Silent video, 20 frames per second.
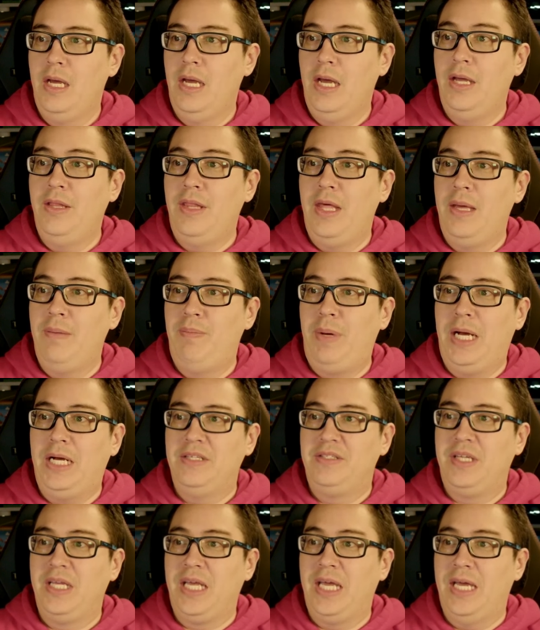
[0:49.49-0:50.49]
and then
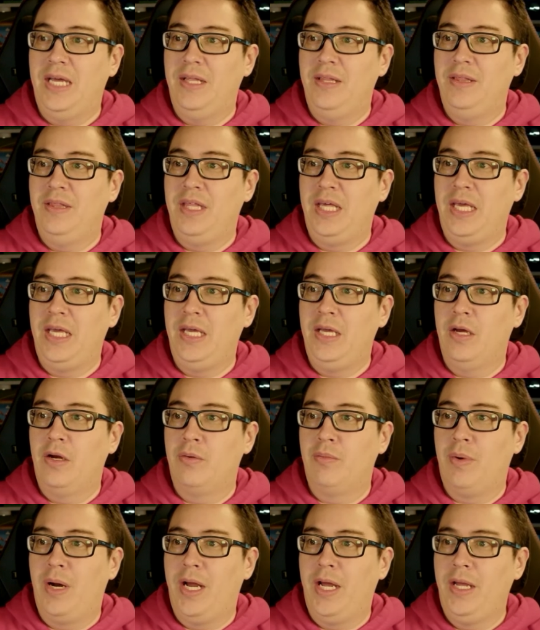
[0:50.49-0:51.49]
passing in the
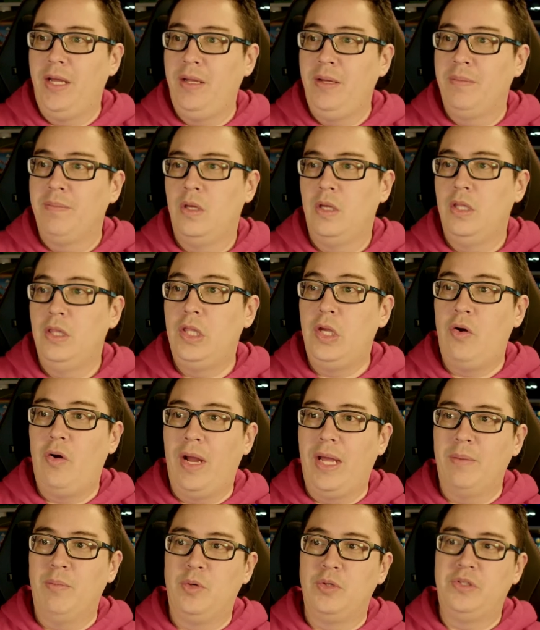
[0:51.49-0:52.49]
array, they're
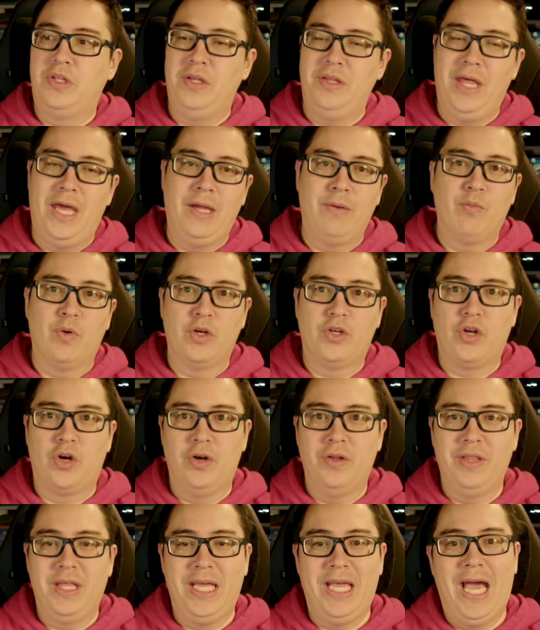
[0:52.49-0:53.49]
able to then
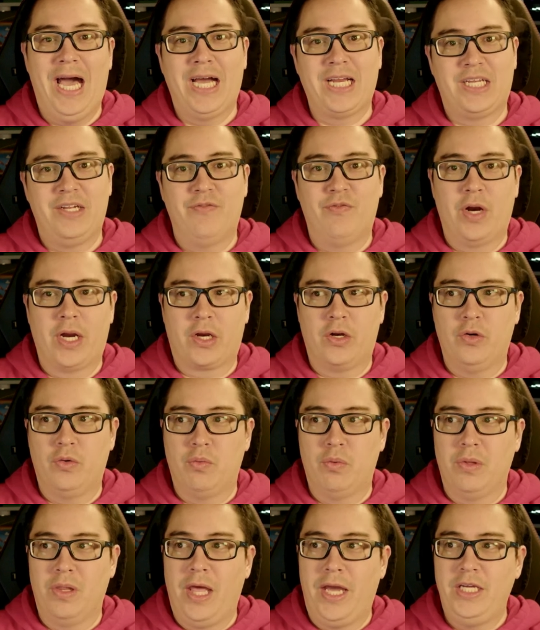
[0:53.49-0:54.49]
return the active record
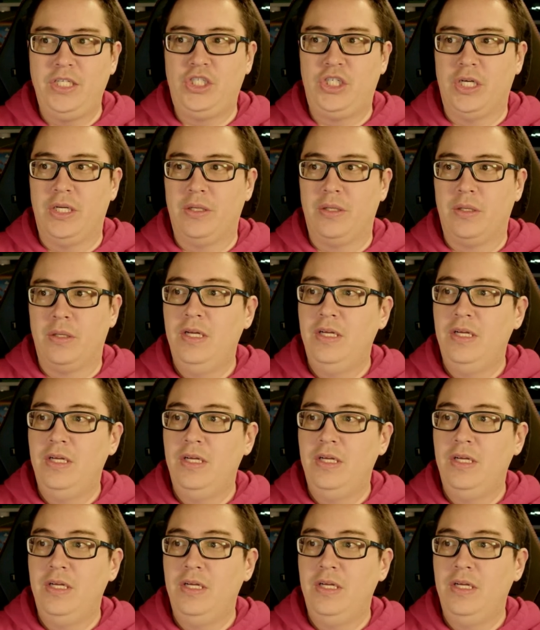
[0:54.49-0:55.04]
relation.